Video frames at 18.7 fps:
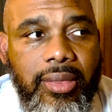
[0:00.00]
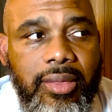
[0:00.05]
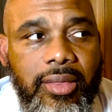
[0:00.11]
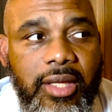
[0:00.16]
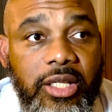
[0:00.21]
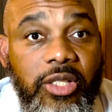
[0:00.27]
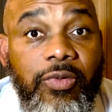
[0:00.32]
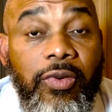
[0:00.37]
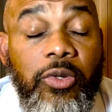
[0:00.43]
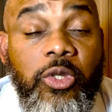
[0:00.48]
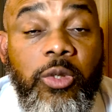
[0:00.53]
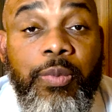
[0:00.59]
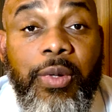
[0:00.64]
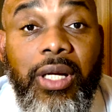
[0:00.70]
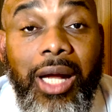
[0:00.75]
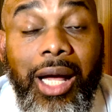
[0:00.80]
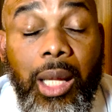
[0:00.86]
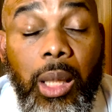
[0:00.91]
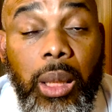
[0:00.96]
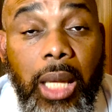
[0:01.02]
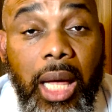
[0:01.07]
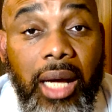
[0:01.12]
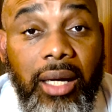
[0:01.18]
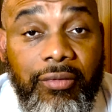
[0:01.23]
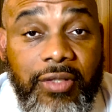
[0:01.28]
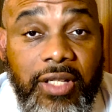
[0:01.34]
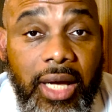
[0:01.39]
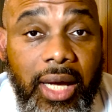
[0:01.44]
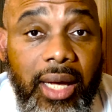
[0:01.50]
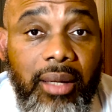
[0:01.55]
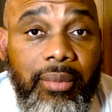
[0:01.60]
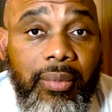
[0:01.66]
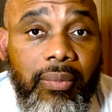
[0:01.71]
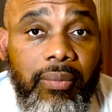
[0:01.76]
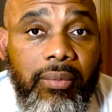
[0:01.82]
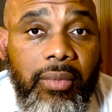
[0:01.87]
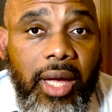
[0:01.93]
these folks spend a lot of
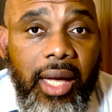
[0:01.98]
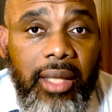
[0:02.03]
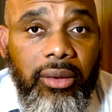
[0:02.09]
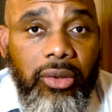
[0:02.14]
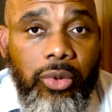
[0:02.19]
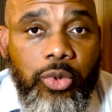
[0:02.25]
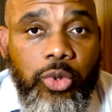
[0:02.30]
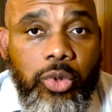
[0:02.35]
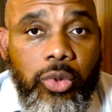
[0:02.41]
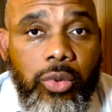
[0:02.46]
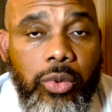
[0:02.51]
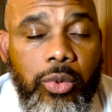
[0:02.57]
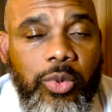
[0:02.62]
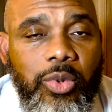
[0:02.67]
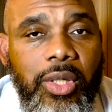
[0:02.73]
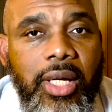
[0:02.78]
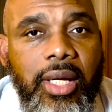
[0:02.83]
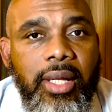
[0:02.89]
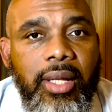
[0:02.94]
time at those schools.